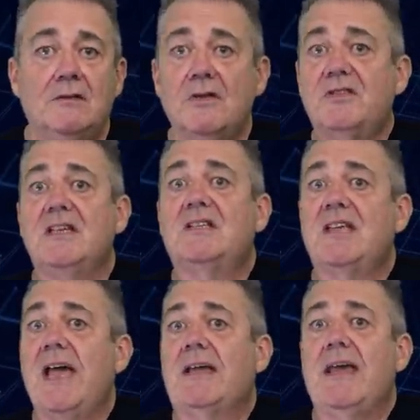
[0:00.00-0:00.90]
Does this
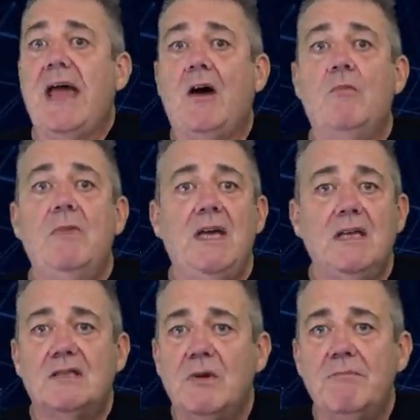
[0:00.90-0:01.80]
tech help me
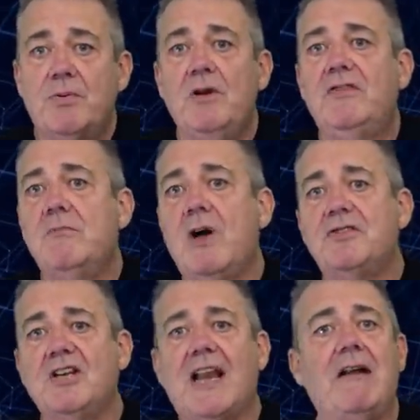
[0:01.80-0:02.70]
to improve the
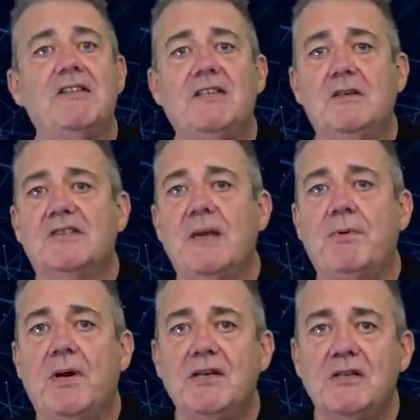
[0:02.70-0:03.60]
modularity or
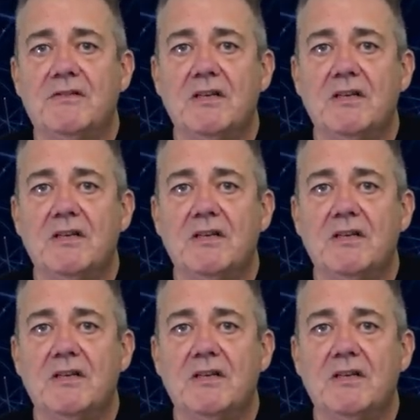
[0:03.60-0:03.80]
separation of